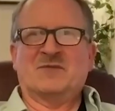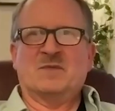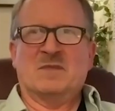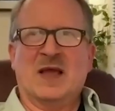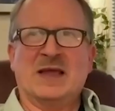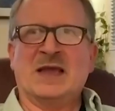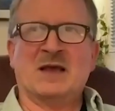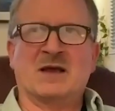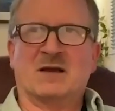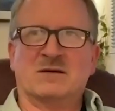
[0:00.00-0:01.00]

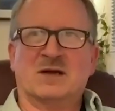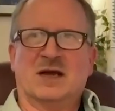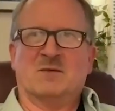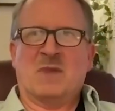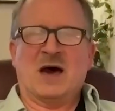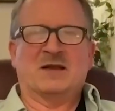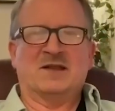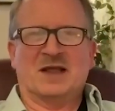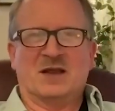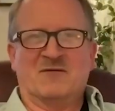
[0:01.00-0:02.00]
making
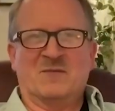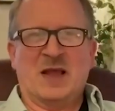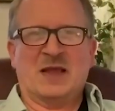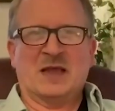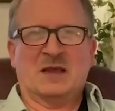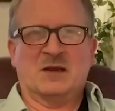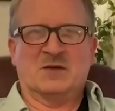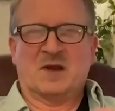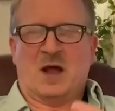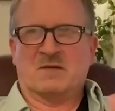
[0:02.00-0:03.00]
models. I love making,
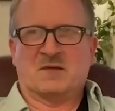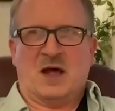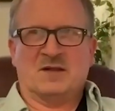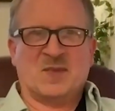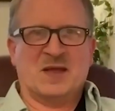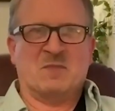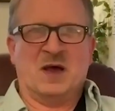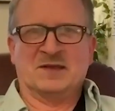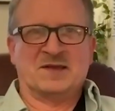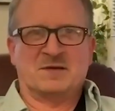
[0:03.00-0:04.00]
I'll spend
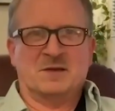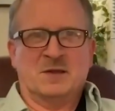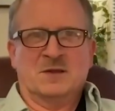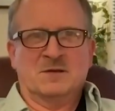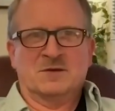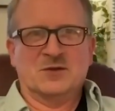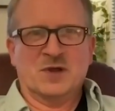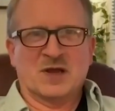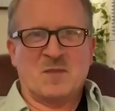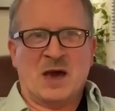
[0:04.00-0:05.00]
months
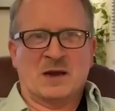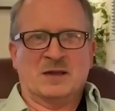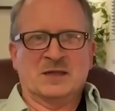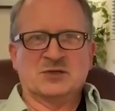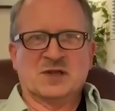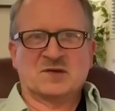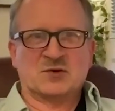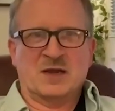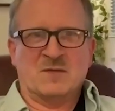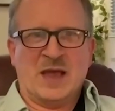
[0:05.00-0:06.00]
doing a model and just
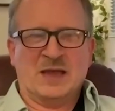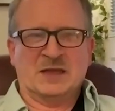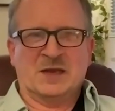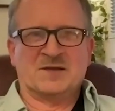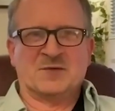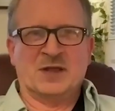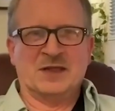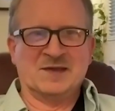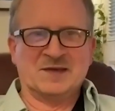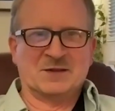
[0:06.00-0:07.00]
trying to make it as
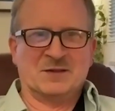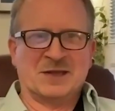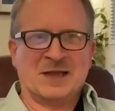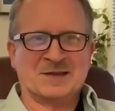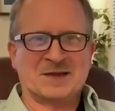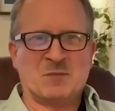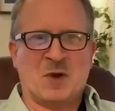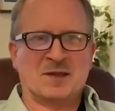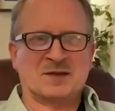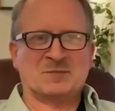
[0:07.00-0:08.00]
realistic looking as I
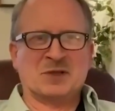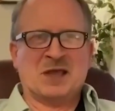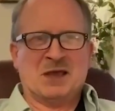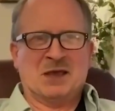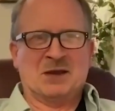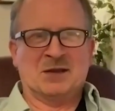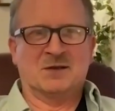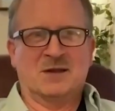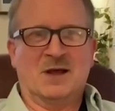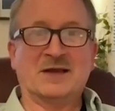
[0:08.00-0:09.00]
possibly can.
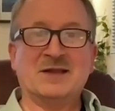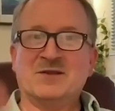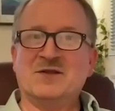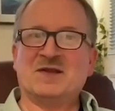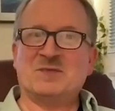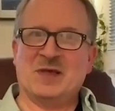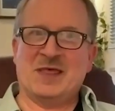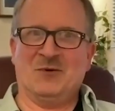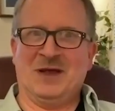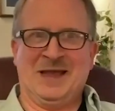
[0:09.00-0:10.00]
And I didn't used to be
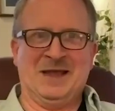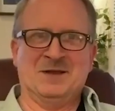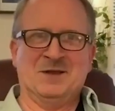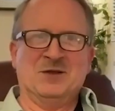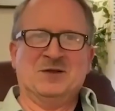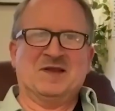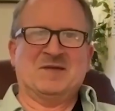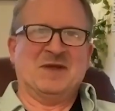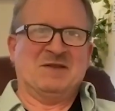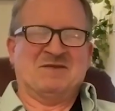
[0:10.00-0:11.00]
that way. I used
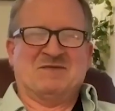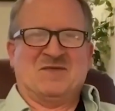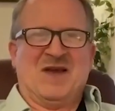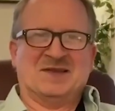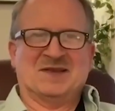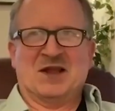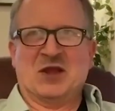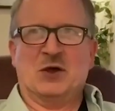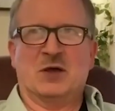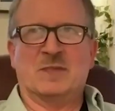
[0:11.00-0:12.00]
to be as fast as I
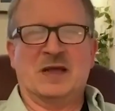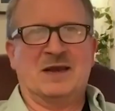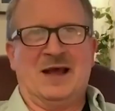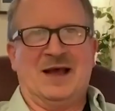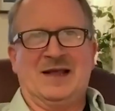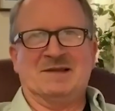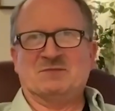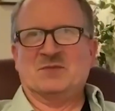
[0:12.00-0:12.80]
could, but I